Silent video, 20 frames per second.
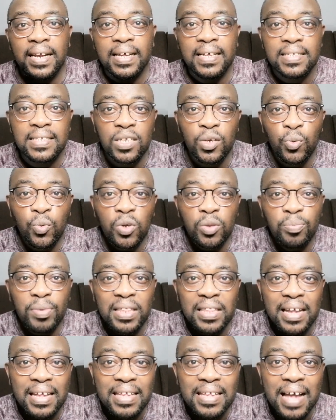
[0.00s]
Buthelezi would
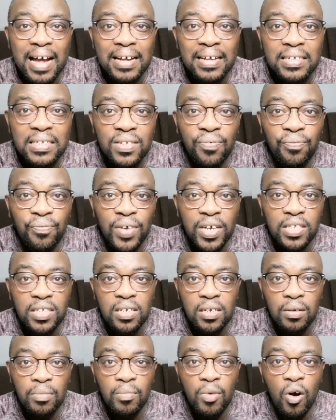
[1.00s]
be the youngest
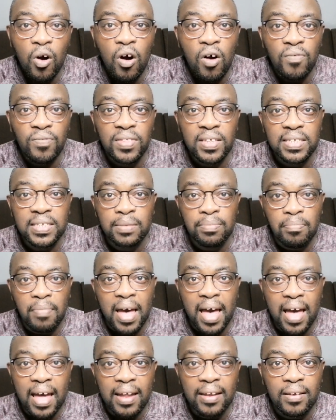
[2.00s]
victim of this
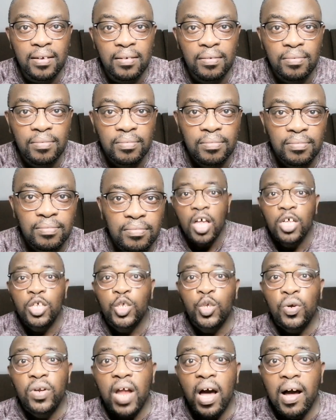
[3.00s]
man.
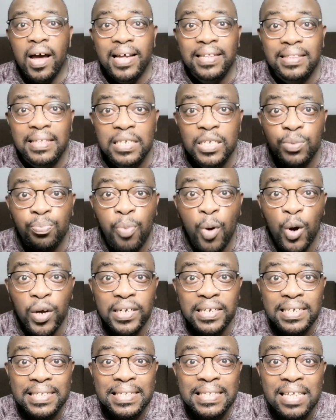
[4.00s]
So now, at this
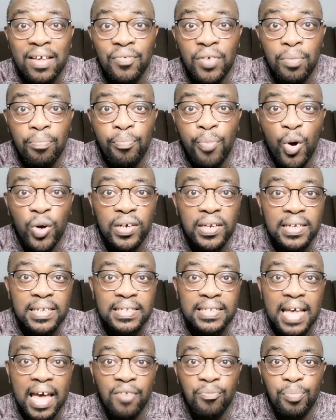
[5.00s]
point, 7
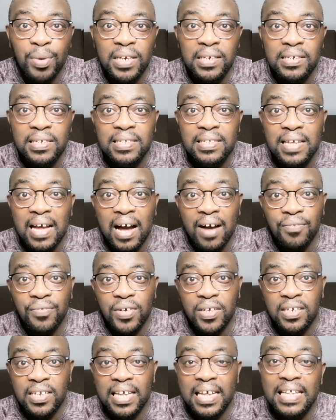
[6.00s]
bodies had been
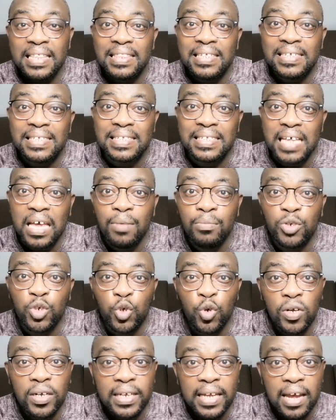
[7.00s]
discovered in the same
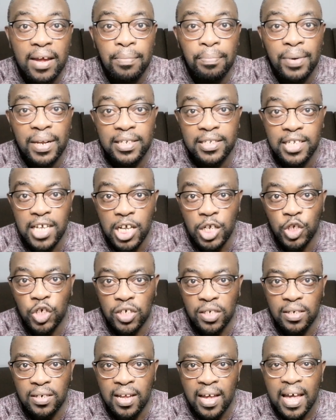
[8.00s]
sugarcane
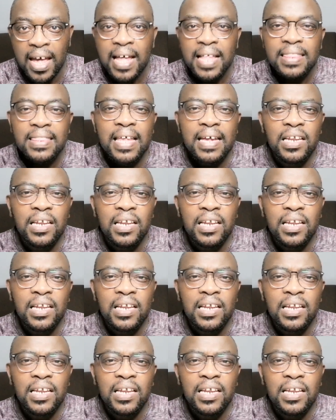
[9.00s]
plantation.